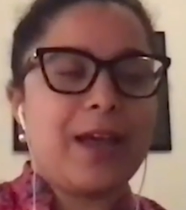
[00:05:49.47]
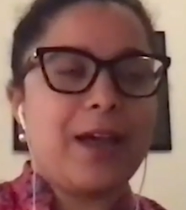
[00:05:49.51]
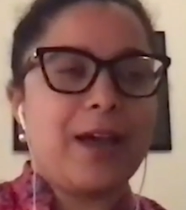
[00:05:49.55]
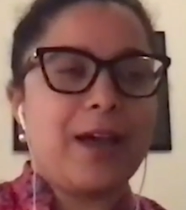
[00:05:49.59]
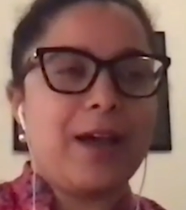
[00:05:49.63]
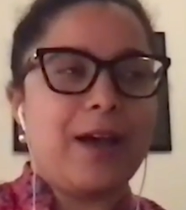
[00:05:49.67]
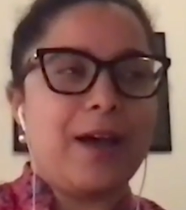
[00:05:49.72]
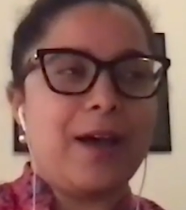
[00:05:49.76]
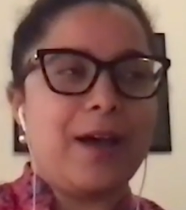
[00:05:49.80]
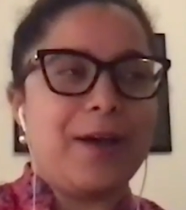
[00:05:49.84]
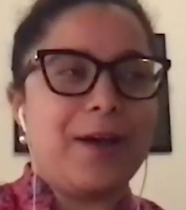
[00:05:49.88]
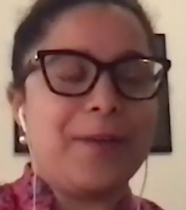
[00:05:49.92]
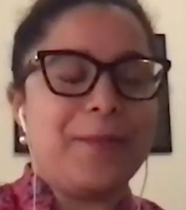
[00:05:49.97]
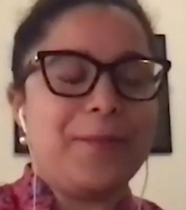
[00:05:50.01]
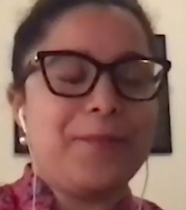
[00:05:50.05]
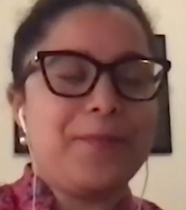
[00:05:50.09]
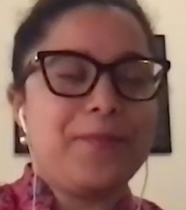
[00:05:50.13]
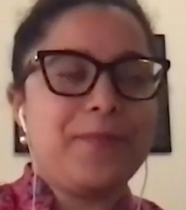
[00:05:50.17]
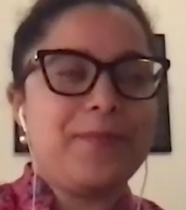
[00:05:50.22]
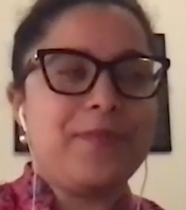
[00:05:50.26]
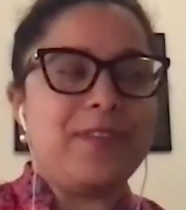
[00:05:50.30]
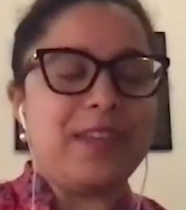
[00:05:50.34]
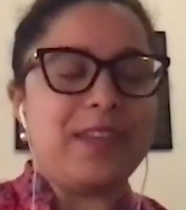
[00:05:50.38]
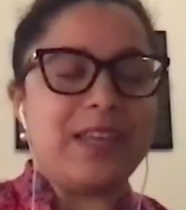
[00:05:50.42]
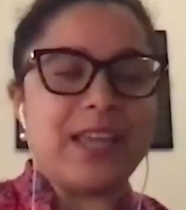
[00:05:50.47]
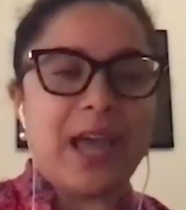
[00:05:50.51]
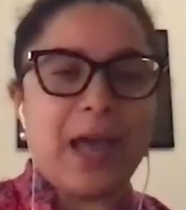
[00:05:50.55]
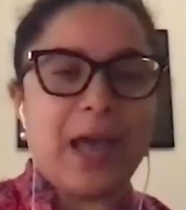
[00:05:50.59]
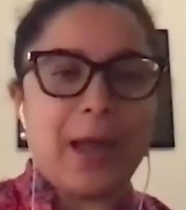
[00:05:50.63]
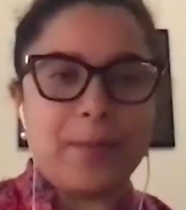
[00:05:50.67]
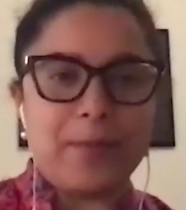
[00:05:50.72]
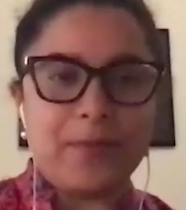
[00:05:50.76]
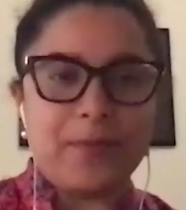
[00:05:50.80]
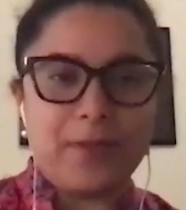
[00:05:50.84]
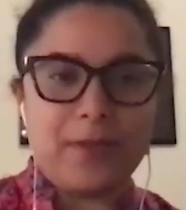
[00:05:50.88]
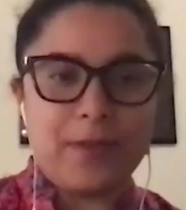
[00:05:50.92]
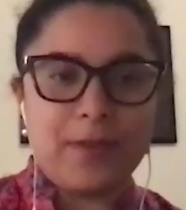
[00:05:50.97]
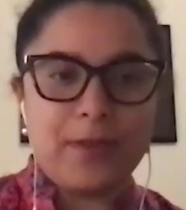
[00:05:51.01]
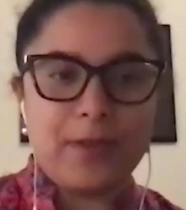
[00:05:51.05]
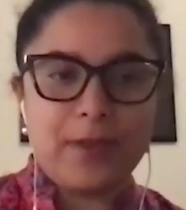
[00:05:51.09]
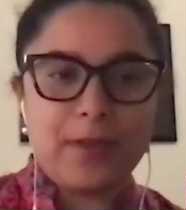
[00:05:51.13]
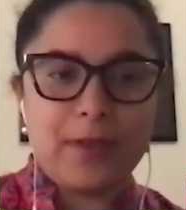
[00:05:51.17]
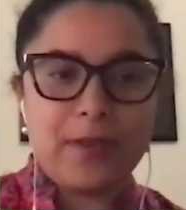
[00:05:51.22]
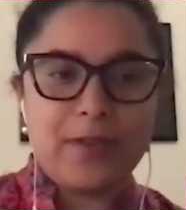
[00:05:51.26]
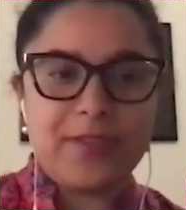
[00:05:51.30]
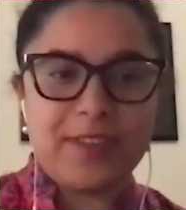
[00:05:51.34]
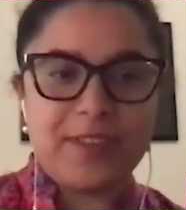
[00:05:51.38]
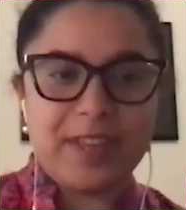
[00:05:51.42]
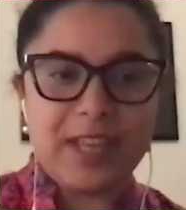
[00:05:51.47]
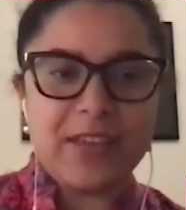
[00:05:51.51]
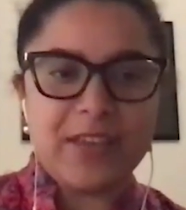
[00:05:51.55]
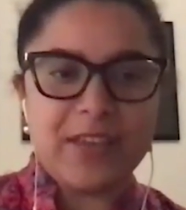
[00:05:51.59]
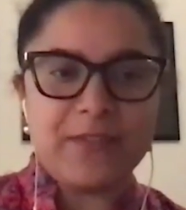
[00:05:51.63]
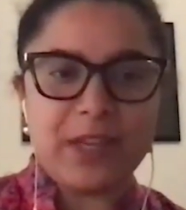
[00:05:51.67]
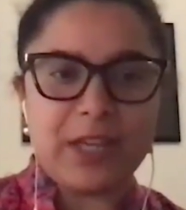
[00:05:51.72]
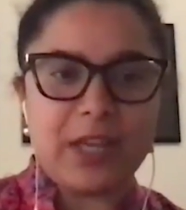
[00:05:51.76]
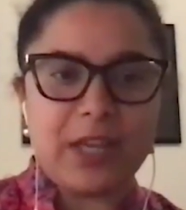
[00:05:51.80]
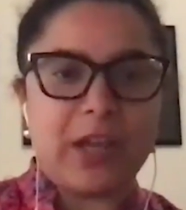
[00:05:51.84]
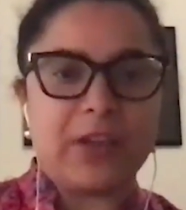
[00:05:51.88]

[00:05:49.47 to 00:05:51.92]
DM'd Stevie.